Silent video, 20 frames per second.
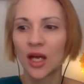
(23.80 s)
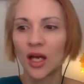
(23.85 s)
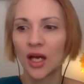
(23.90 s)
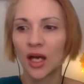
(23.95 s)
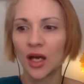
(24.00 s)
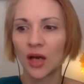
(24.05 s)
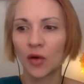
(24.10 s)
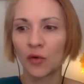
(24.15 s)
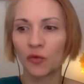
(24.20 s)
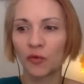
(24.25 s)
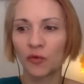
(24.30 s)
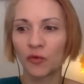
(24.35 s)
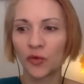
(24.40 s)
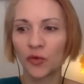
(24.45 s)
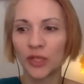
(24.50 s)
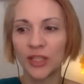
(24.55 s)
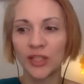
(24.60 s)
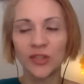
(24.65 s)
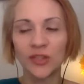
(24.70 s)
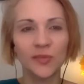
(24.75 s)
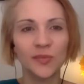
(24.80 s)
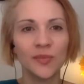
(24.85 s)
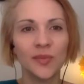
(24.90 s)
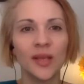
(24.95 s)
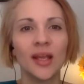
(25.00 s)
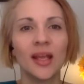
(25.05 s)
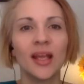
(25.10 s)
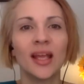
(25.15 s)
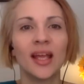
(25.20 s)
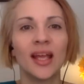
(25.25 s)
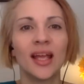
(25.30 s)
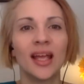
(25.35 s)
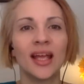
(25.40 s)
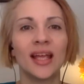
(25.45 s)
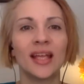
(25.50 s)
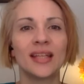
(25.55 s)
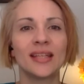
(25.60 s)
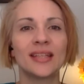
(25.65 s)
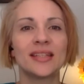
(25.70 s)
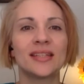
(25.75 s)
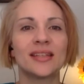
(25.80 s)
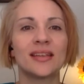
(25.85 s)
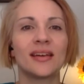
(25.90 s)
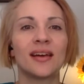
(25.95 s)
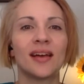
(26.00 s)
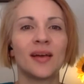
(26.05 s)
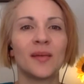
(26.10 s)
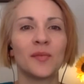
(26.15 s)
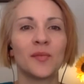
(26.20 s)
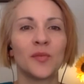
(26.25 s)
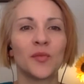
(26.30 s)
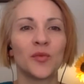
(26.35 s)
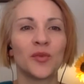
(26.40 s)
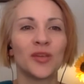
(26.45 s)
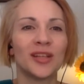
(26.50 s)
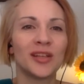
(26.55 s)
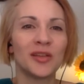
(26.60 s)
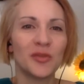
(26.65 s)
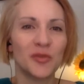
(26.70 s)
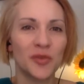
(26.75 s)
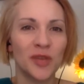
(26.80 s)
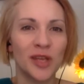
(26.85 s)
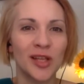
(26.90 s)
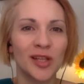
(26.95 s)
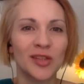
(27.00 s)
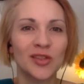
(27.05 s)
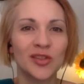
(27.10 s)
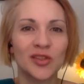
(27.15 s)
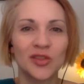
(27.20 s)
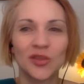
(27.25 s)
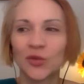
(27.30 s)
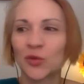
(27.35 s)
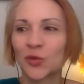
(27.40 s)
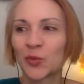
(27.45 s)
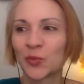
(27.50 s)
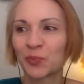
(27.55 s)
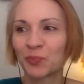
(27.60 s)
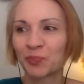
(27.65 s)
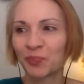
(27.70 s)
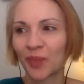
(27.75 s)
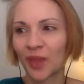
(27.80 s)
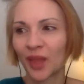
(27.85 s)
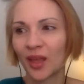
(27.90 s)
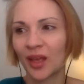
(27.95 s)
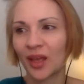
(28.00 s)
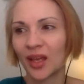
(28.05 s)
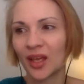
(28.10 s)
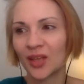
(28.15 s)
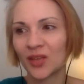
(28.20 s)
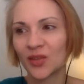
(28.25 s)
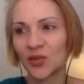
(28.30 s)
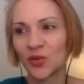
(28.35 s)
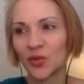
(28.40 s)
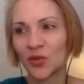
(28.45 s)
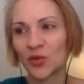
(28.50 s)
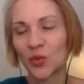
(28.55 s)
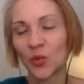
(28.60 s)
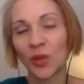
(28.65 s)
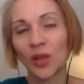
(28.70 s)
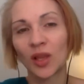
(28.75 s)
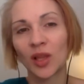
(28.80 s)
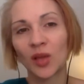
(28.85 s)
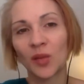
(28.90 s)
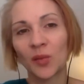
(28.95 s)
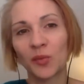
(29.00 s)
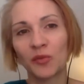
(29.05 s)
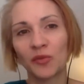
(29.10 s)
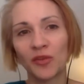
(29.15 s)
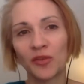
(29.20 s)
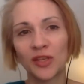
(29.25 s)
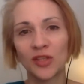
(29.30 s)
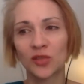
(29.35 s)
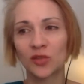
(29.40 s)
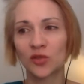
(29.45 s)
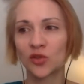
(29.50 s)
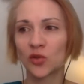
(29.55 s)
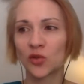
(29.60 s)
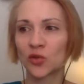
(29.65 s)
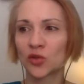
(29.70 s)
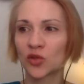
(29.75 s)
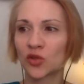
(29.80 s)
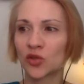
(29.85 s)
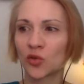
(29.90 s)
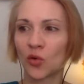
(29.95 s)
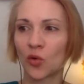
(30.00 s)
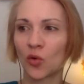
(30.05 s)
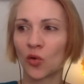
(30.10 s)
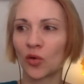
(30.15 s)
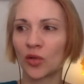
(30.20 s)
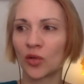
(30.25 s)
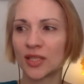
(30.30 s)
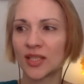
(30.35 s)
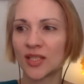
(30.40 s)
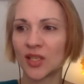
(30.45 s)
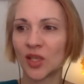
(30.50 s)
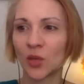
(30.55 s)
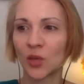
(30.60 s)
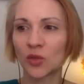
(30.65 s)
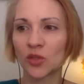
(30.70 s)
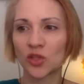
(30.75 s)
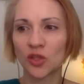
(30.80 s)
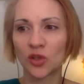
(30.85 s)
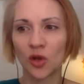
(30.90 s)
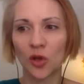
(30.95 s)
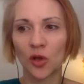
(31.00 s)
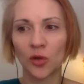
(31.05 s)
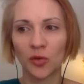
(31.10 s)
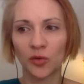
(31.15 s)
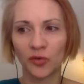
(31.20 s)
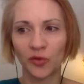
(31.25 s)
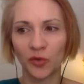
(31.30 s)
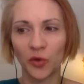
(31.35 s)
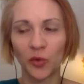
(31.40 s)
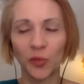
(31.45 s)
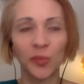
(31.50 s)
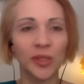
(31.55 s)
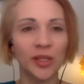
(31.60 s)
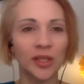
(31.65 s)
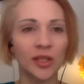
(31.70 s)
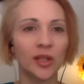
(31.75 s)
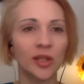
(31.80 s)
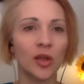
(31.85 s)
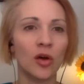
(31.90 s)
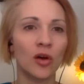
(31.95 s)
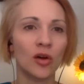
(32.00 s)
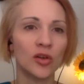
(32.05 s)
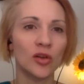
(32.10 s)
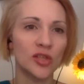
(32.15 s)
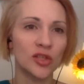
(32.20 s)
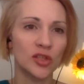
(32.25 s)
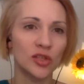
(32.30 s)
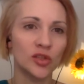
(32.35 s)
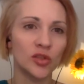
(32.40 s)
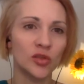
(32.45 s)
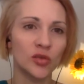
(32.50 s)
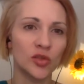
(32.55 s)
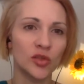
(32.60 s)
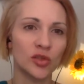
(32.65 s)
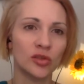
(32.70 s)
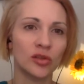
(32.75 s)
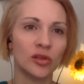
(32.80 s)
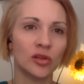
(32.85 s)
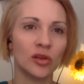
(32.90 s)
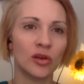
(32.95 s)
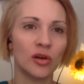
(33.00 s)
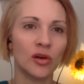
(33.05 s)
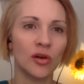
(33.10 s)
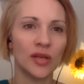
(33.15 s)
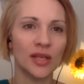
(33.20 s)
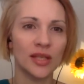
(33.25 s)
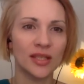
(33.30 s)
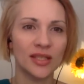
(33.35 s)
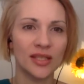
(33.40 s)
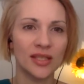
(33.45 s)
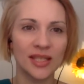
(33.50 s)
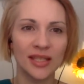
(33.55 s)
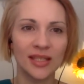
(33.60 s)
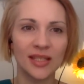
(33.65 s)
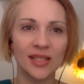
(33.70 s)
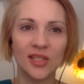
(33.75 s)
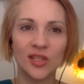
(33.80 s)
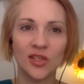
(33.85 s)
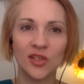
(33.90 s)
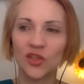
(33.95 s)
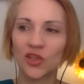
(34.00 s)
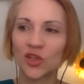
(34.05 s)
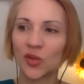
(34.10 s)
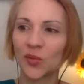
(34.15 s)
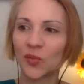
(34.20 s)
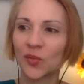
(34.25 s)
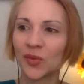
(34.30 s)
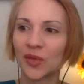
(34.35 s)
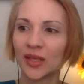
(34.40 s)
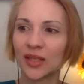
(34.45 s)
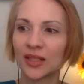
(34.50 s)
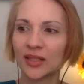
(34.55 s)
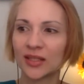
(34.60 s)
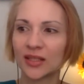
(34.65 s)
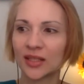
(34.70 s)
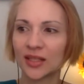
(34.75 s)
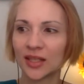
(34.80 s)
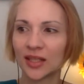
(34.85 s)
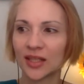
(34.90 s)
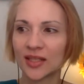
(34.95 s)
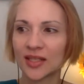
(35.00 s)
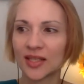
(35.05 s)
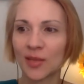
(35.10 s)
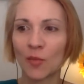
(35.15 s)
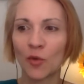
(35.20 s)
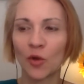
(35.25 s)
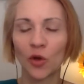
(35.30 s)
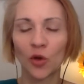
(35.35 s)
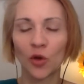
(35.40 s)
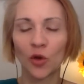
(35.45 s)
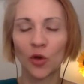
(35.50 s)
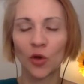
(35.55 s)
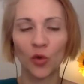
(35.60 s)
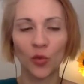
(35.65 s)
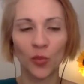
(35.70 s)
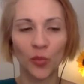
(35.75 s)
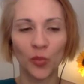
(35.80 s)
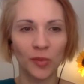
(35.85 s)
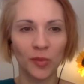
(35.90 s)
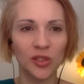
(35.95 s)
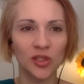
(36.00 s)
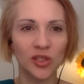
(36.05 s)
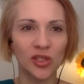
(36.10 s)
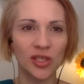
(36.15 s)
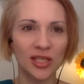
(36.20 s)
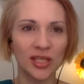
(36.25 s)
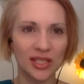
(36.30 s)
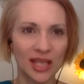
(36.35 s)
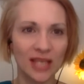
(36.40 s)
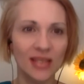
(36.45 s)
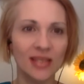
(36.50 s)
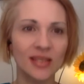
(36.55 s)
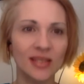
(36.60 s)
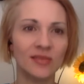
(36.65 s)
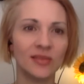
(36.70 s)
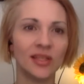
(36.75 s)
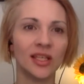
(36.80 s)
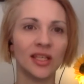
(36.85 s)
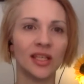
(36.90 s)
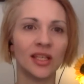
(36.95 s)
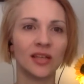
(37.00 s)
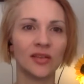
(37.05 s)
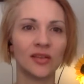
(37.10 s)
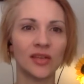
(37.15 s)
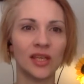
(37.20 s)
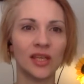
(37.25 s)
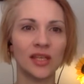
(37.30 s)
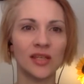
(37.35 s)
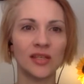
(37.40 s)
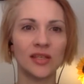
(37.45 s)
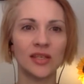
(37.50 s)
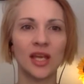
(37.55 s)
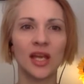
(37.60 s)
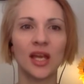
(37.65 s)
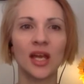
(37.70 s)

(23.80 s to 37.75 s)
of Freedom, and I'm really thrilled to welcome Professor Joe Shaw, a distinguished scholar of European law, constitutional law, and citizenship, and someone who published extensively on these